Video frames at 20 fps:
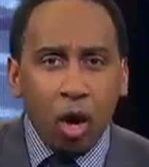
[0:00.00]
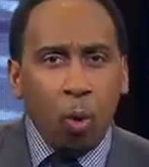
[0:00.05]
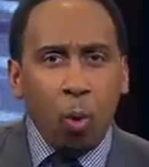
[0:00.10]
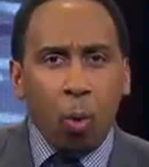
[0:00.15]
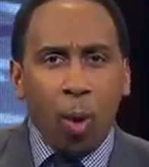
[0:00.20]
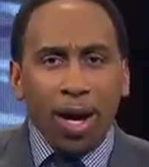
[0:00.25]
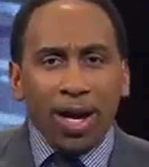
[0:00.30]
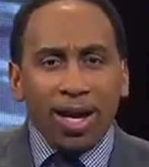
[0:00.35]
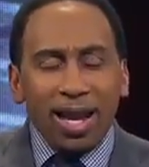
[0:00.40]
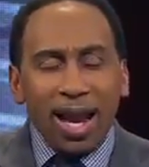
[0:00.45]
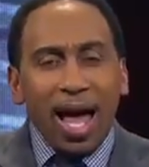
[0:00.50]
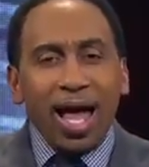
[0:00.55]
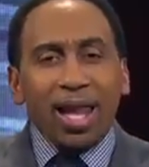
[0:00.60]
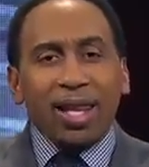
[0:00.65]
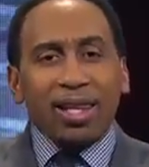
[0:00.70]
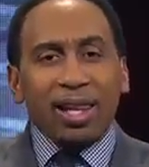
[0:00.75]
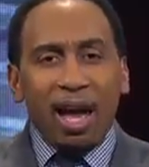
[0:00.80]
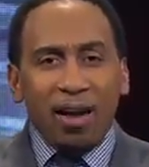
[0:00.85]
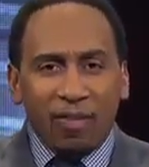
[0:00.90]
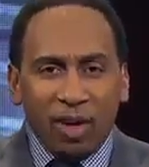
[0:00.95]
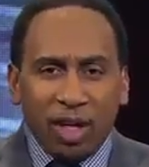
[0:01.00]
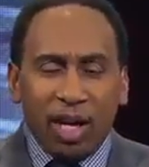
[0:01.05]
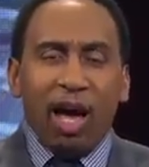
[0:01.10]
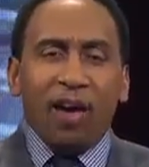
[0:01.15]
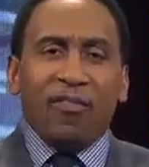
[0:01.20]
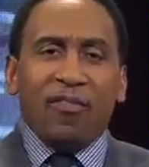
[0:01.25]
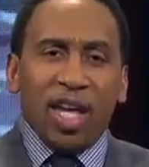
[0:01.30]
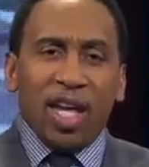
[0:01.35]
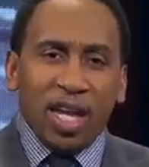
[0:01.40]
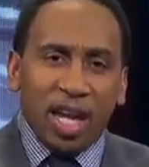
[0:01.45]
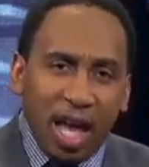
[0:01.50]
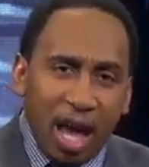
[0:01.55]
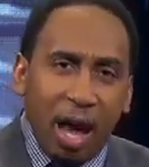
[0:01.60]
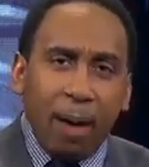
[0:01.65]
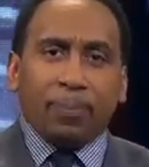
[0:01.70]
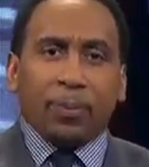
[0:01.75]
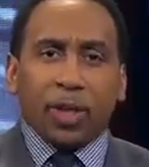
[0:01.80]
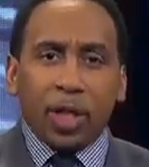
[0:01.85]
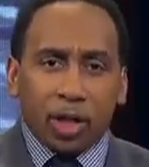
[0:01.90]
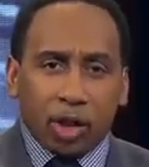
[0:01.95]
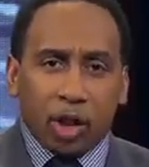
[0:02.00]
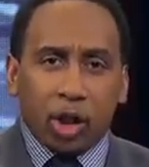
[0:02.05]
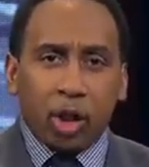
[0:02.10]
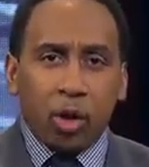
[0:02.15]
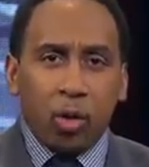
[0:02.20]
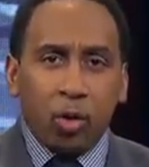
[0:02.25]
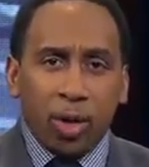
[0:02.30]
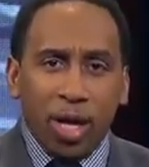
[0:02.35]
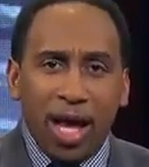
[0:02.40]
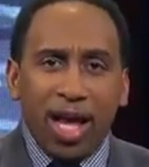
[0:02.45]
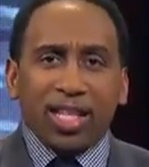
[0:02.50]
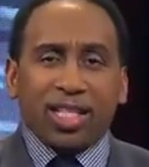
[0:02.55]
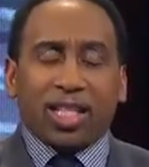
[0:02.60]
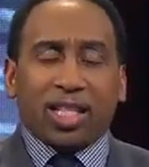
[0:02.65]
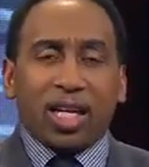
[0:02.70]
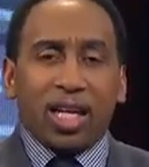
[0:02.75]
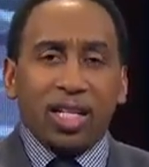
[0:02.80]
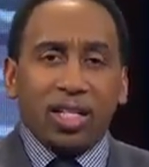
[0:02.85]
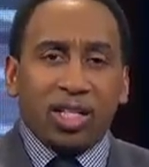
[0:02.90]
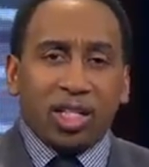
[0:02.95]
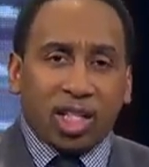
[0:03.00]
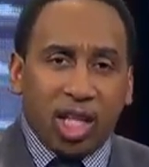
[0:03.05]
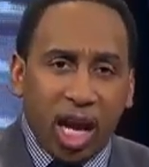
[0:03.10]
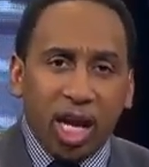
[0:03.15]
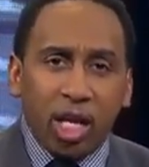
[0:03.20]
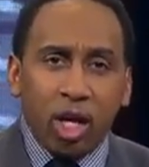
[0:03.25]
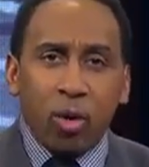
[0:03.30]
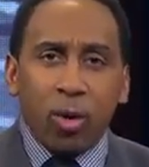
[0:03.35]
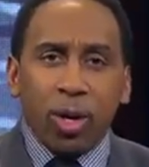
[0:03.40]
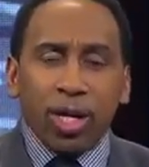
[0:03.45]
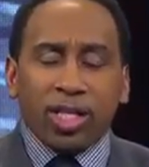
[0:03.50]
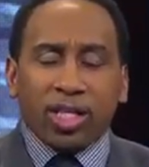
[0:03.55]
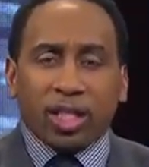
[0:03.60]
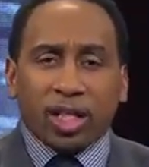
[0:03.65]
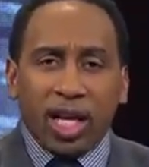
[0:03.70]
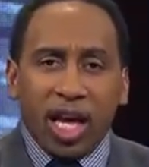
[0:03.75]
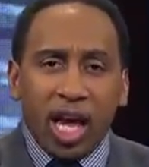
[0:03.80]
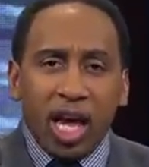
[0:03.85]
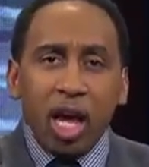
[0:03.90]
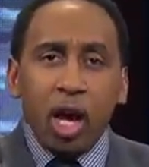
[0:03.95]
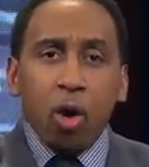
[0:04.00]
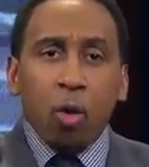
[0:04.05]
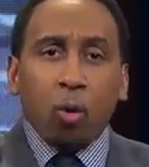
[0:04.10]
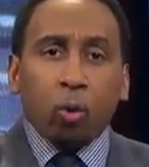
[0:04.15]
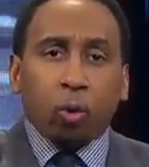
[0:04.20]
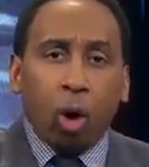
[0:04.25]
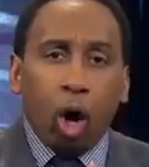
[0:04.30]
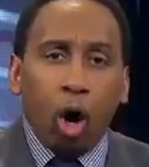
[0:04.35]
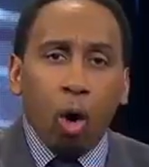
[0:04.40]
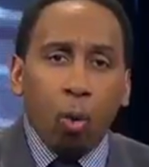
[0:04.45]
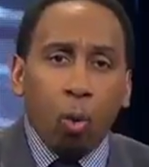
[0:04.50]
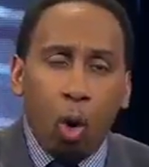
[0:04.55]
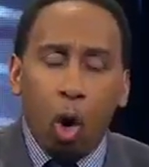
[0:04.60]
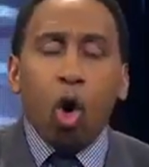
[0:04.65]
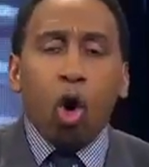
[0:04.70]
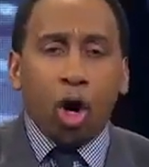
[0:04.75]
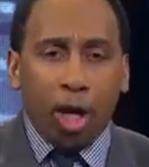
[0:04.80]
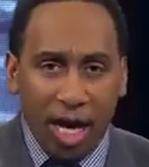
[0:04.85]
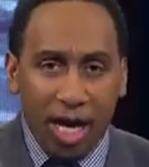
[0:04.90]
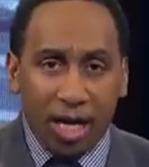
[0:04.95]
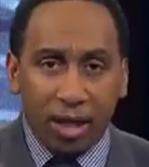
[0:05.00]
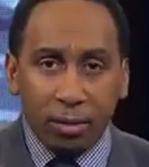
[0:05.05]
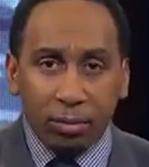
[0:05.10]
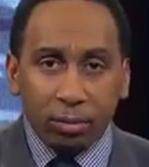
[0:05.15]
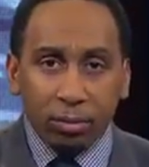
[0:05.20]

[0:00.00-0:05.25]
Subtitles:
When that level of ineptitude is continuously rewarded,